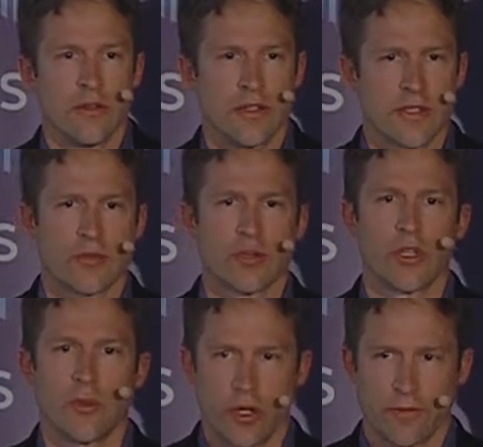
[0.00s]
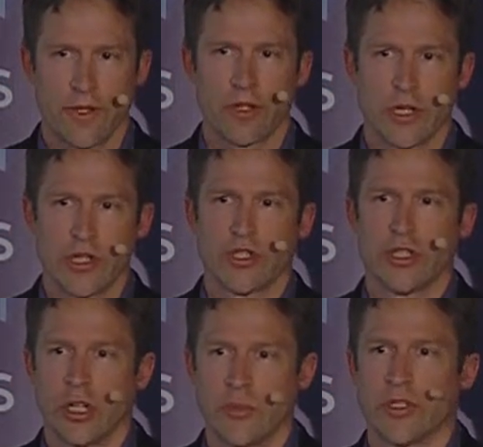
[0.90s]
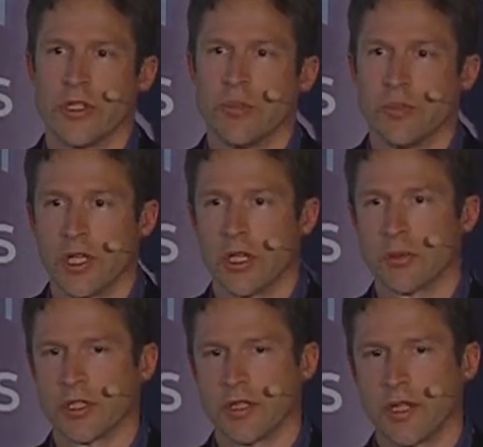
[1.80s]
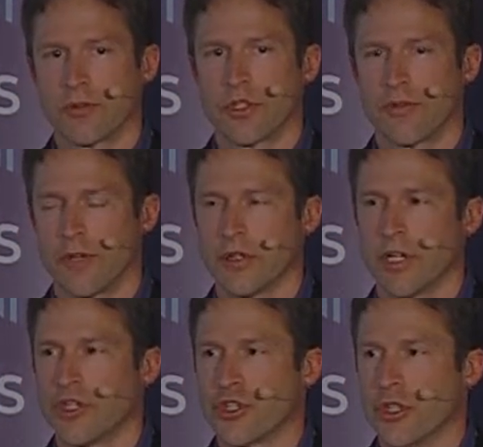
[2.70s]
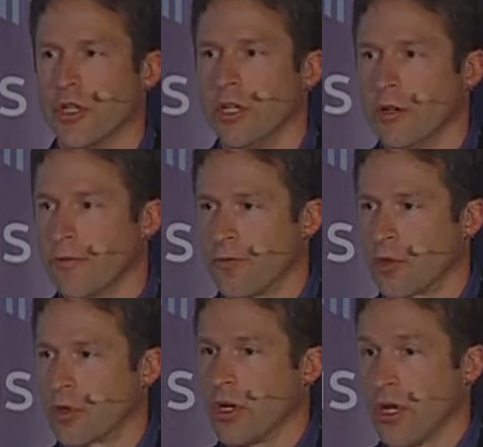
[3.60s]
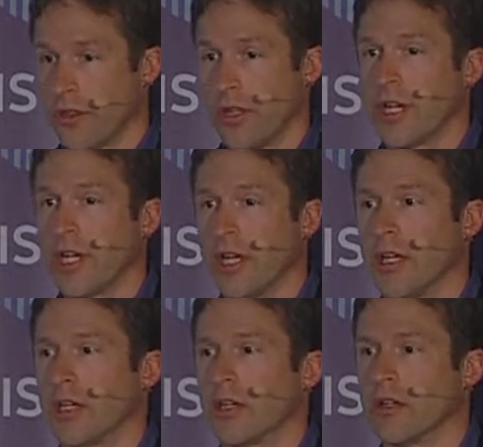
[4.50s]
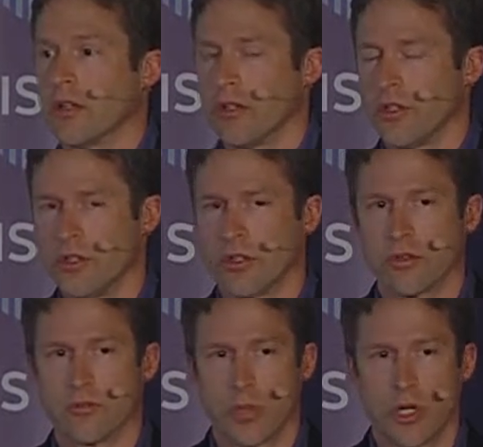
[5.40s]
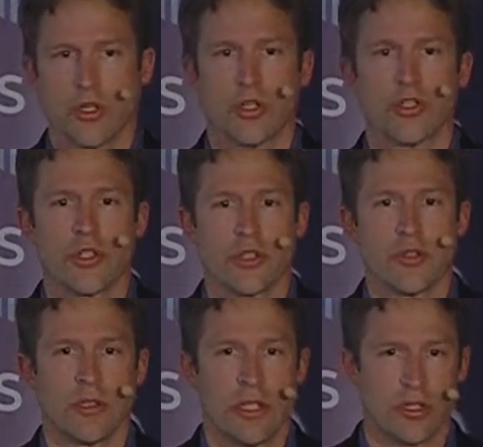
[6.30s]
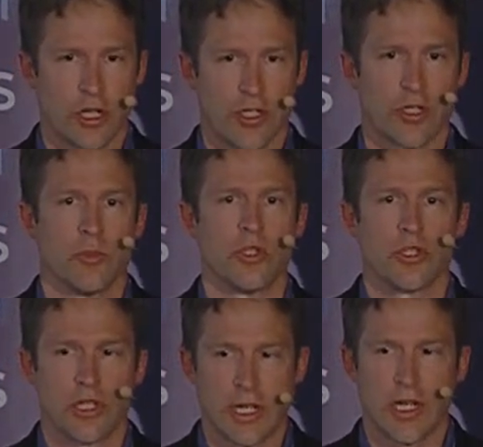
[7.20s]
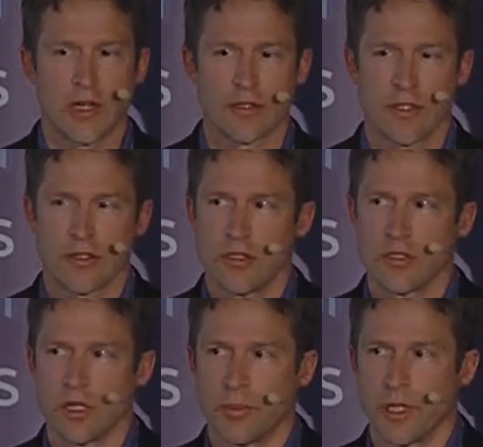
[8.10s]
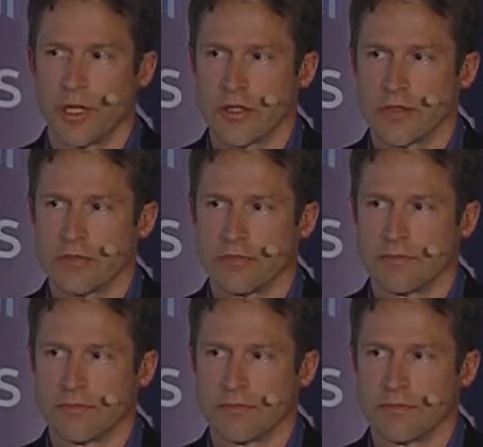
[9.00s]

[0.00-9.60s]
This is really where federation comes in, and being able to leverage federation for authenticating your partners and your customers to get access to your APIs.